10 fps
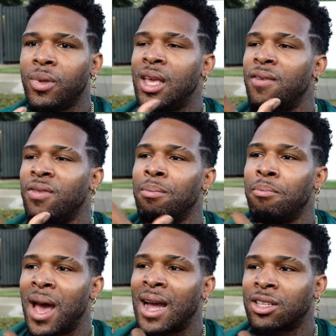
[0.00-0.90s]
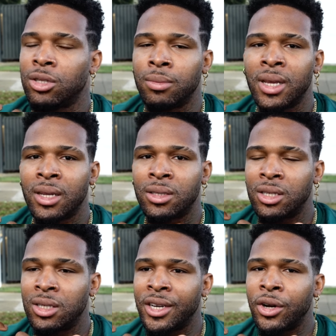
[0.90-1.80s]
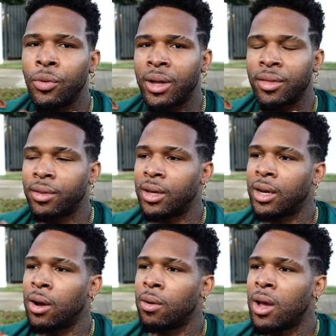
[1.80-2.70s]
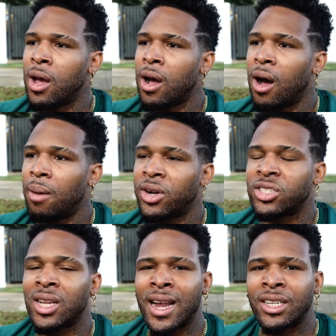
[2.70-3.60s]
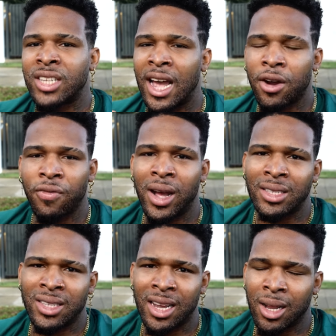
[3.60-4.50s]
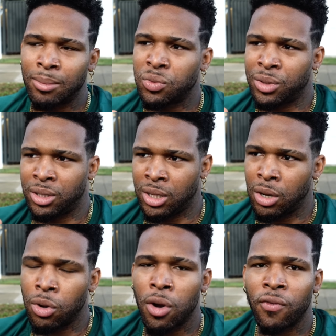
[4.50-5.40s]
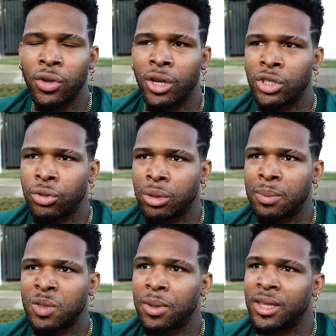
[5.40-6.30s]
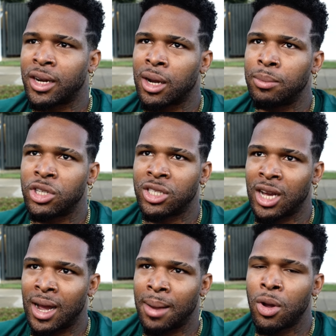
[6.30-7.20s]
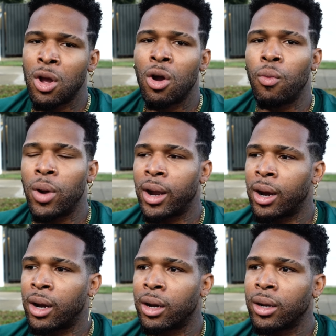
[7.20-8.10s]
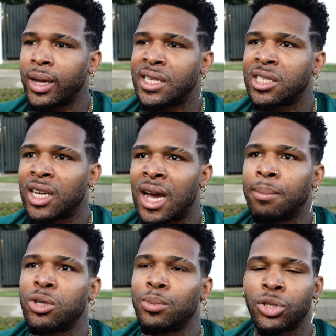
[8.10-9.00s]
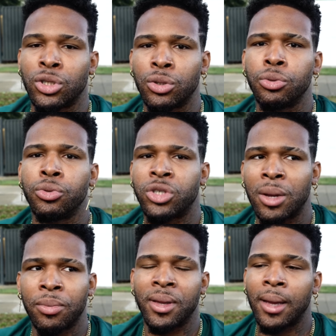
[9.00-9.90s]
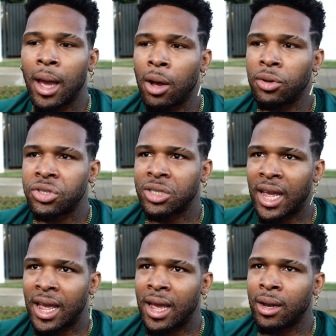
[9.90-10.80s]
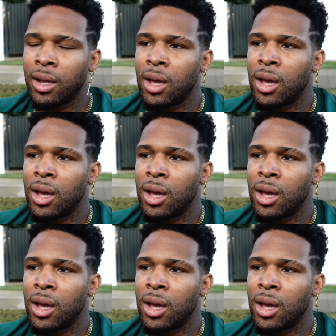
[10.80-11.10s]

given back to me to deal with, you know. There's a lot of sacrifice that comes with, you know, going for your dreams, but there comes a time where it's time to pursue something else. And